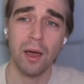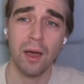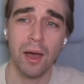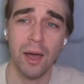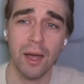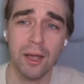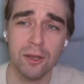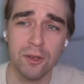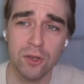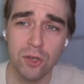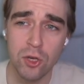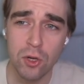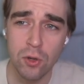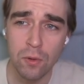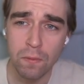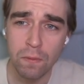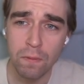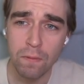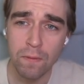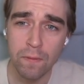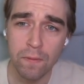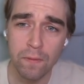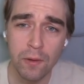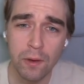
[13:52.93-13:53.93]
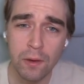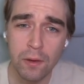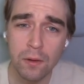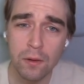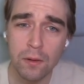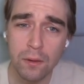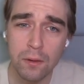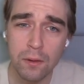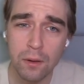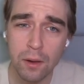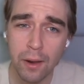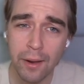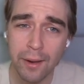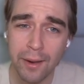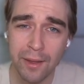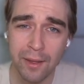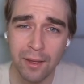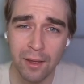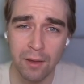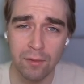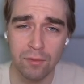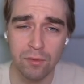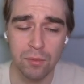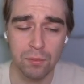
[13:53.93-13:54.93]
I don't think I
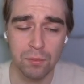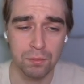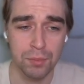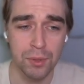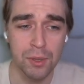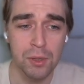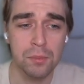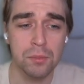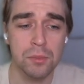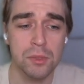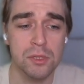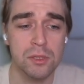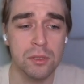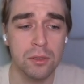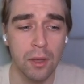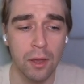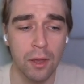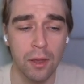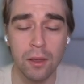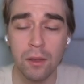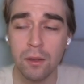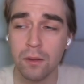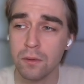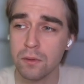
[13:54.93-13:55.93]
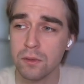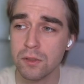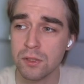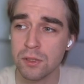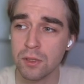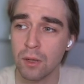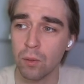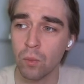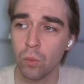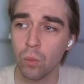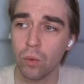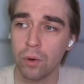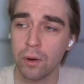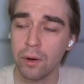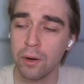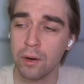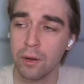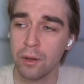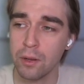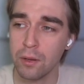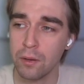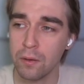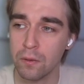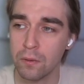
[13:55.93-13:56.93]
have a big mistake somewhere
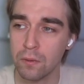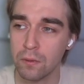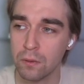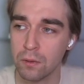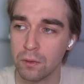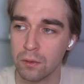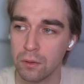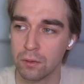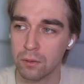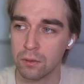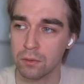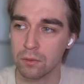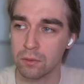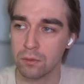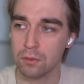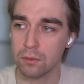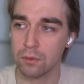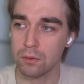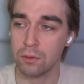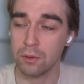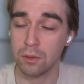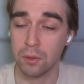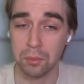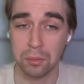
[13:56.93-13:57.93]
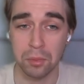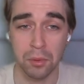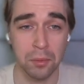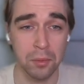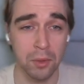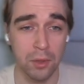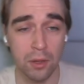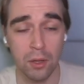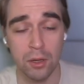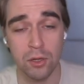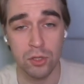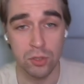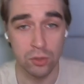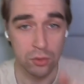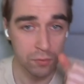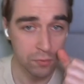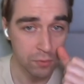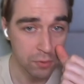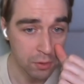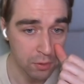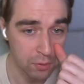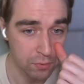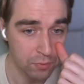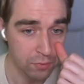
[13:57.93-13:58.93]
in the implementation
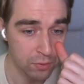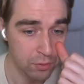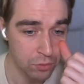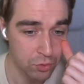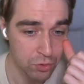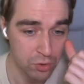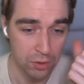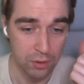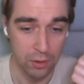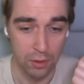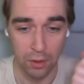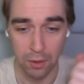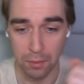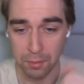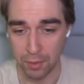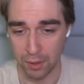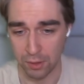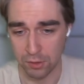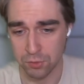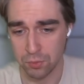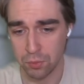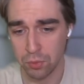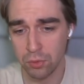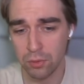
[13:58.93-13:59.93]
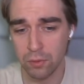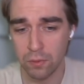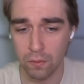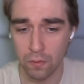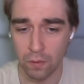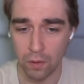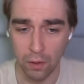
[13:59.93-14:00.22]
of the convolution and the MaxPooling.